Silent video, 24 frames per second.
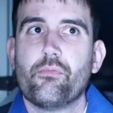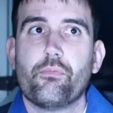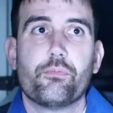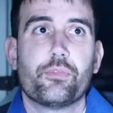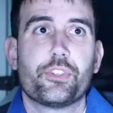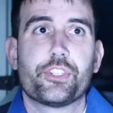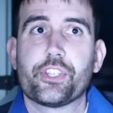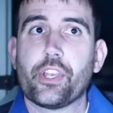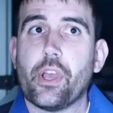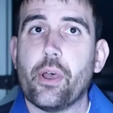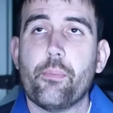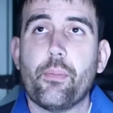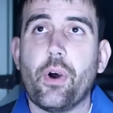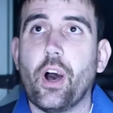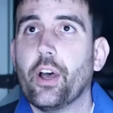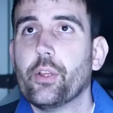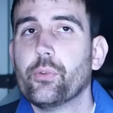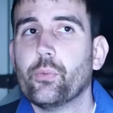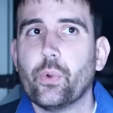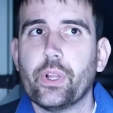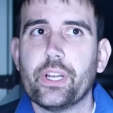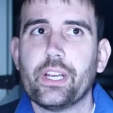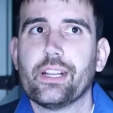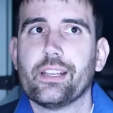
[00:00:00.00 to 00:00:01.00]
some
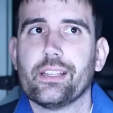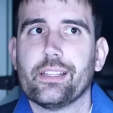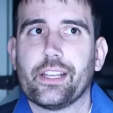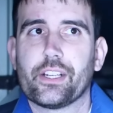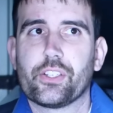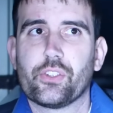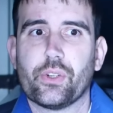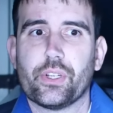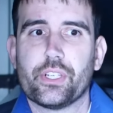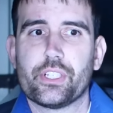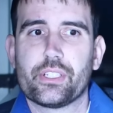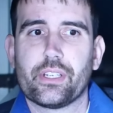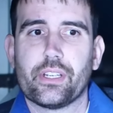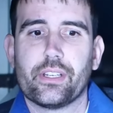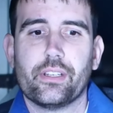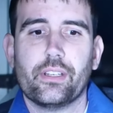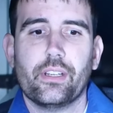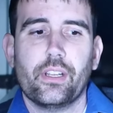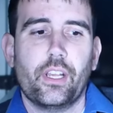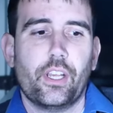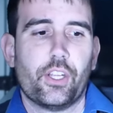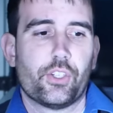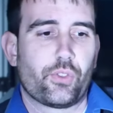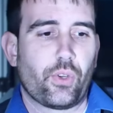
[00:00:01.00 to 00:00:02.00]
unwitting electrician
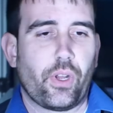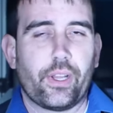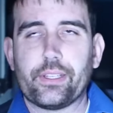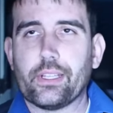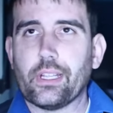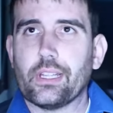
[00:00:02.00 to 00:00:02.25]
tried